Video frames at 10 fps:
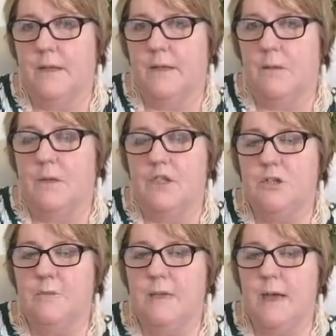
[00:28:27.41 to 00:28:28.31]
Once you
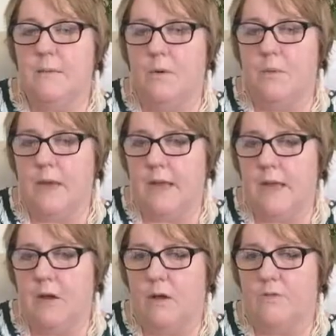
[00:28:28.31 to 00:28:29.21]
become aware
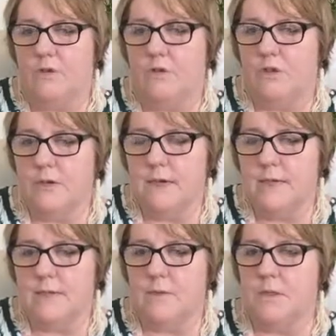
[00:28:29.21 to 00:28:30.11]
of your
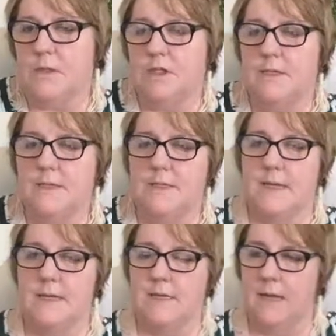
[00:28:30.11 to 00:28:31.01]
triggers, and once you start,